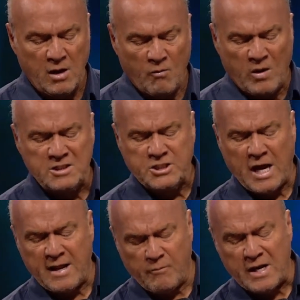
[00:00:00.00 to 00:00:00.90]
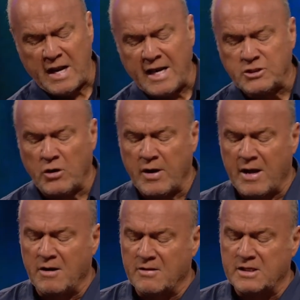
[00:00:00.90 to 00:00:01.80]
One day Jonah
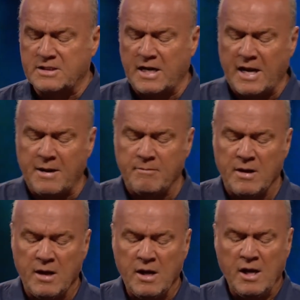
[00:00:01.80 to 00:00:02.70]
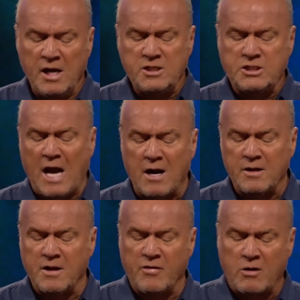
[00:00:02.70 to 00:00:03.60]
entered the city and
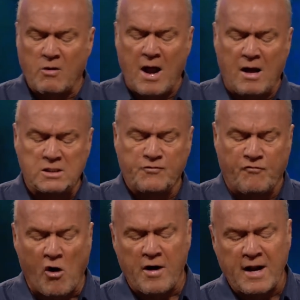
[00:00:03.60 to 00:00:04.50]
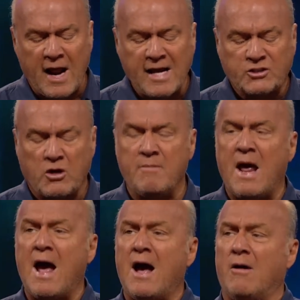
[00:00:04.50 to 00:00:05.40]
shouted to the crowds, 40 days from
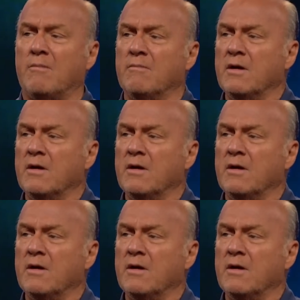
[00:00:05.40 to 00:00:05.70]
now,